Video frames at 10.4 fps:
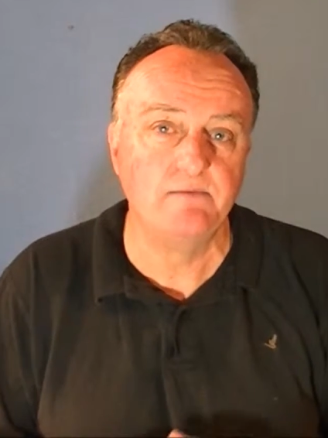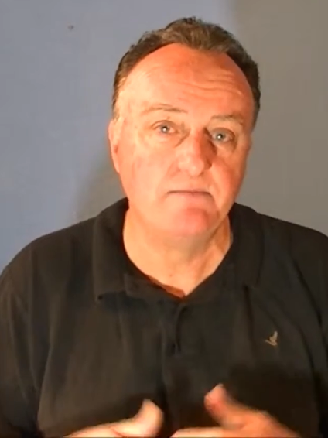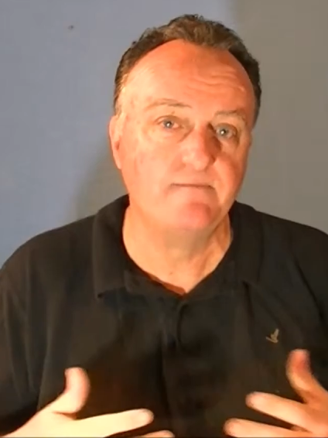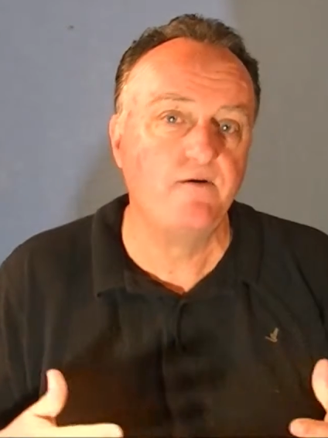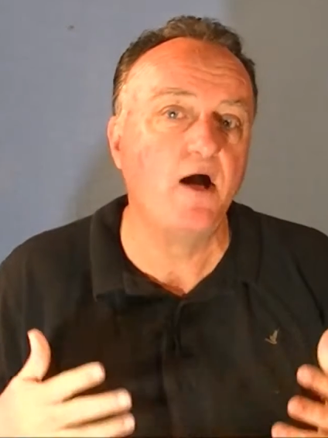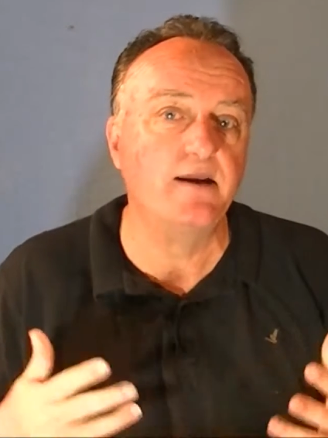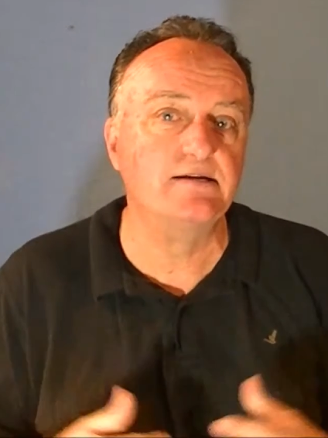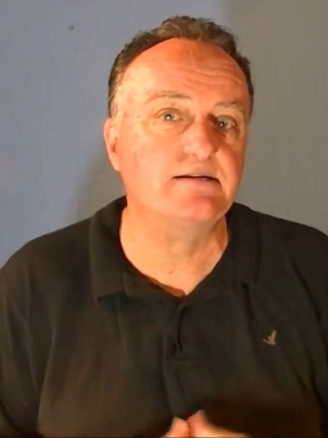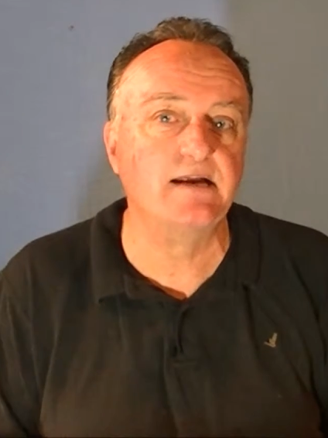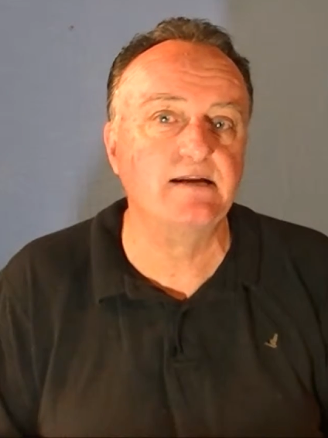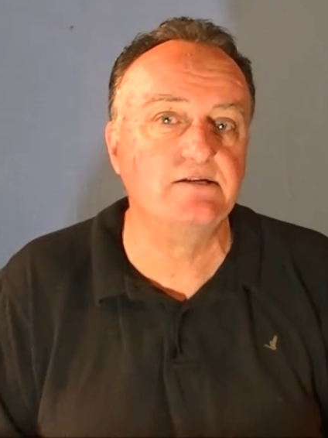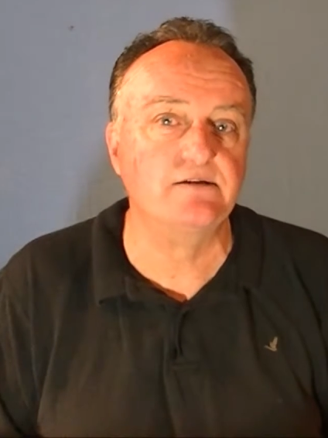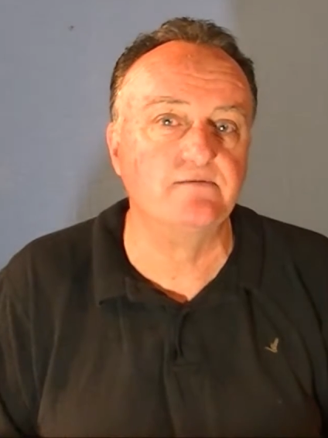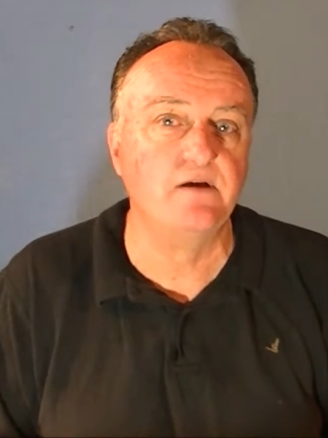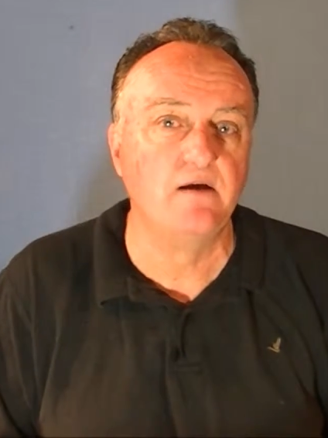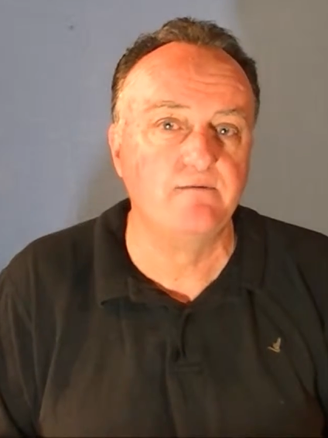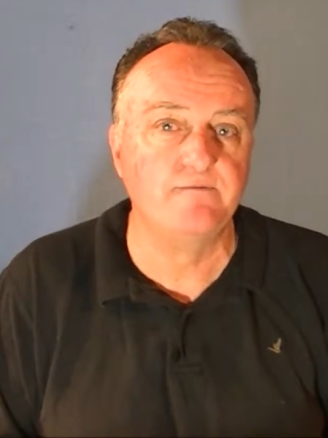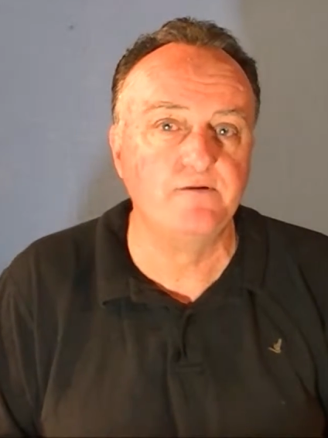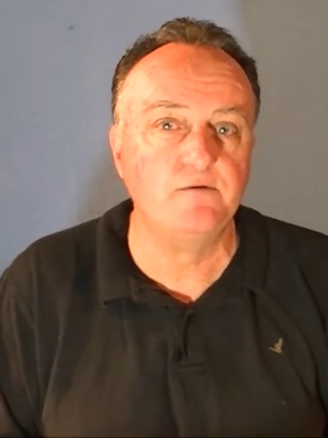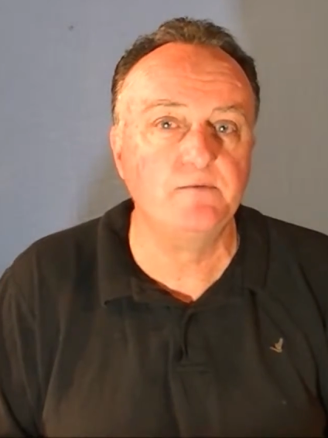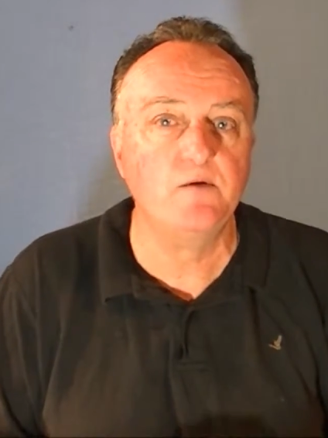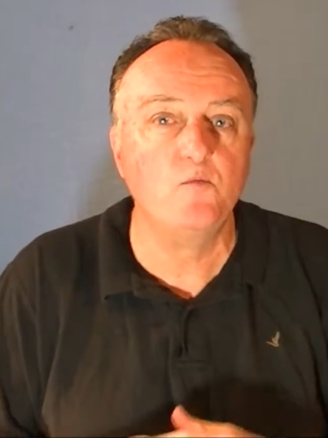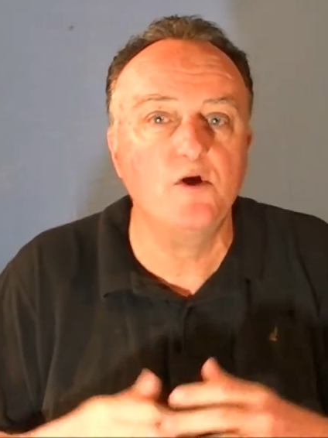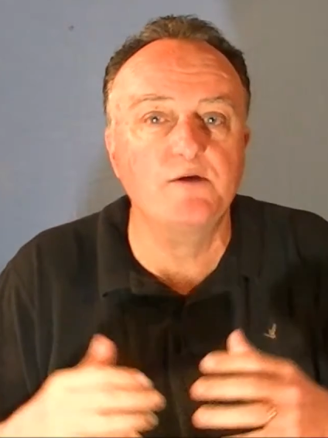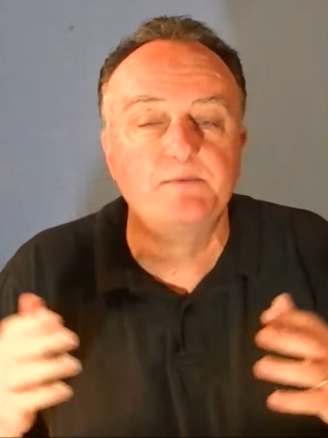provide a sense of fulfillment and worth,